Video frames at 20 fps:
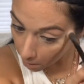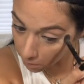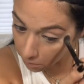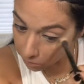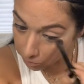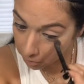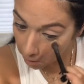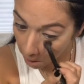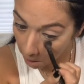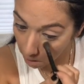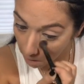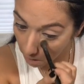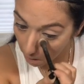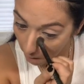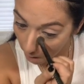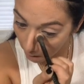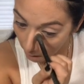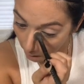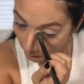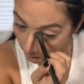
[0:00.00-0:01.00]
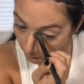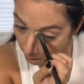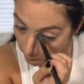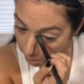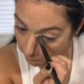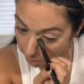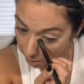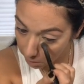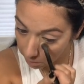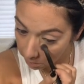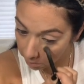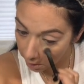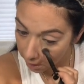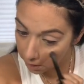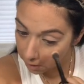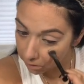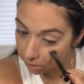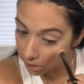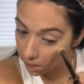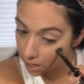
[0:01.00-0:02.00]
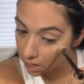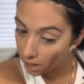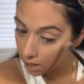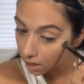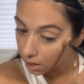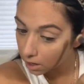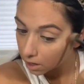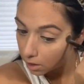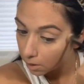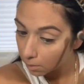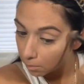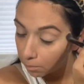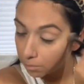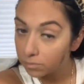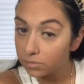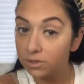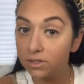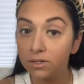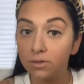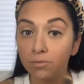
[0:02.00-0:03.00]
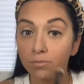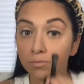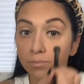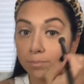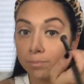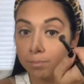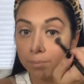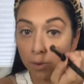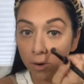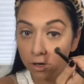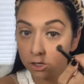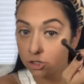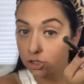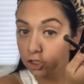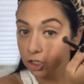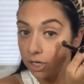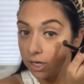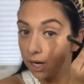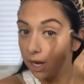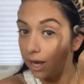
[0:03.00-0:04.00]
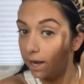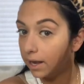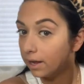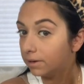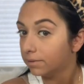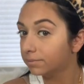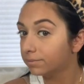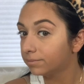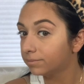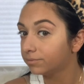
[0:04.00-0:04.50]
So I like lightly push it in